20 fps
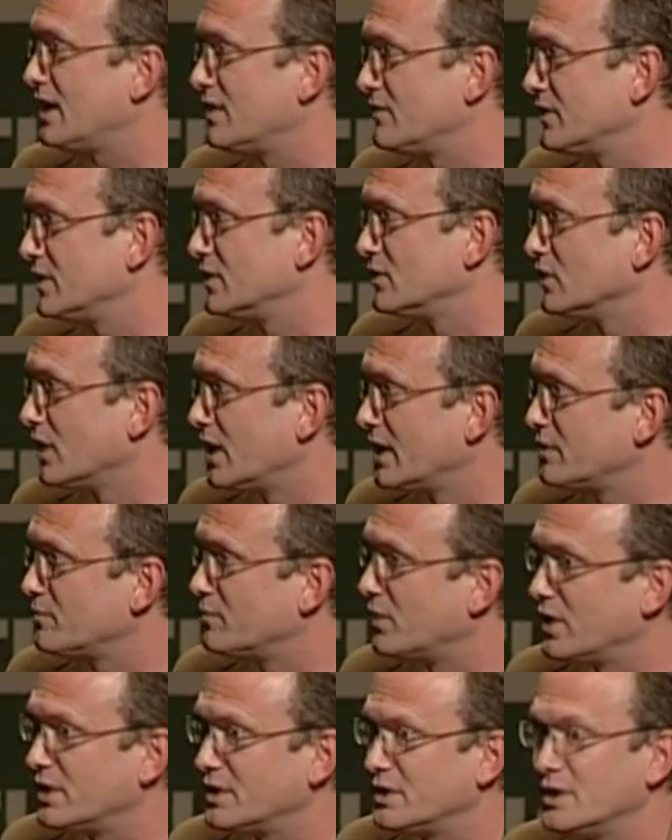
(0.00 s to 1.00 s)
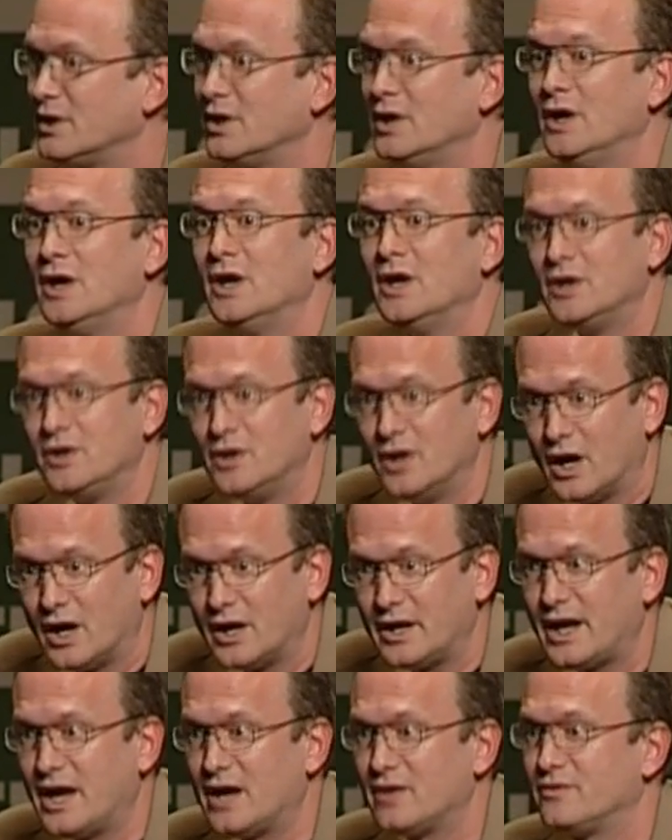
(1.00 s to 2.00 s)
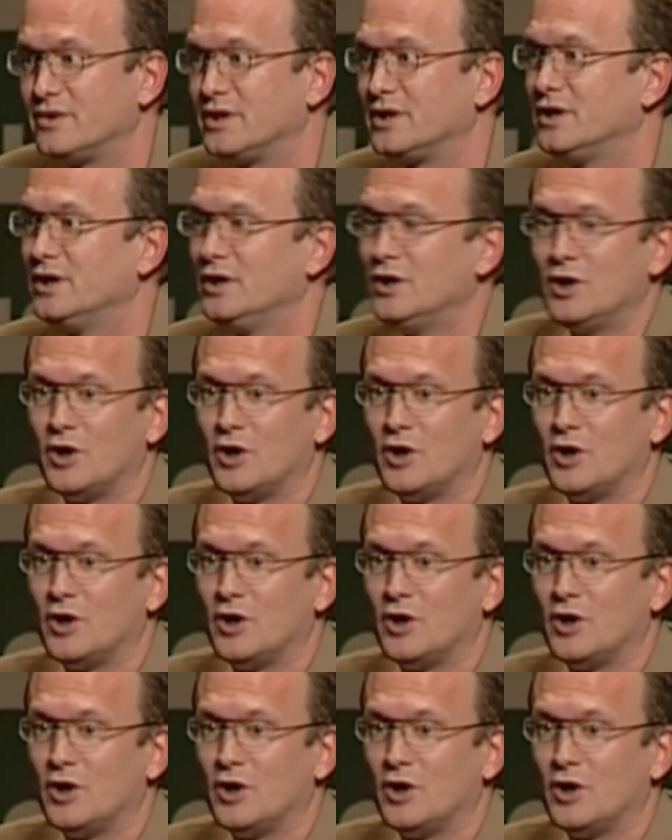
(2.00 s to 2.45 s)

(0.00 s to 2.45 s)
having a like button, not having